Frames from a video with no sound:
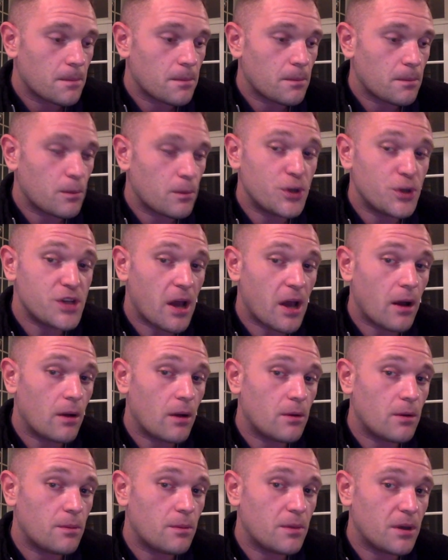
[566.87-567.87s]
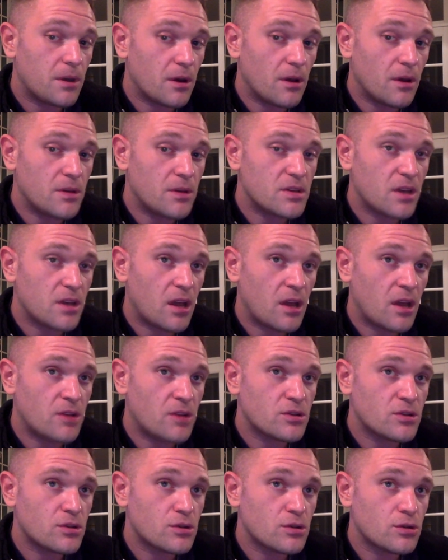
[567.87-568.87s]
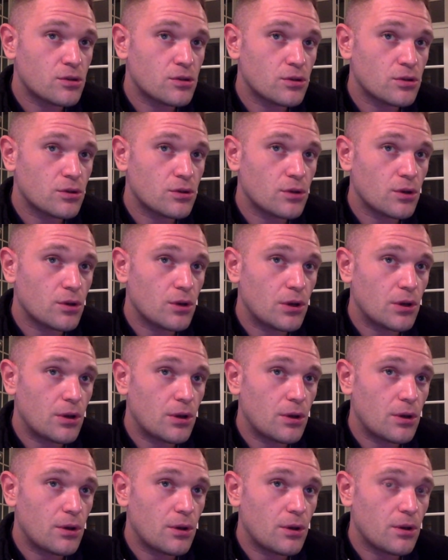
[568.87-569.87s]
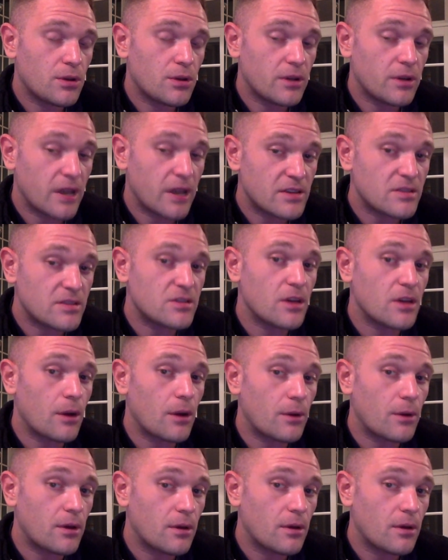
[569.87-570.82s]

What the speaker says: reach out, because it's necessary.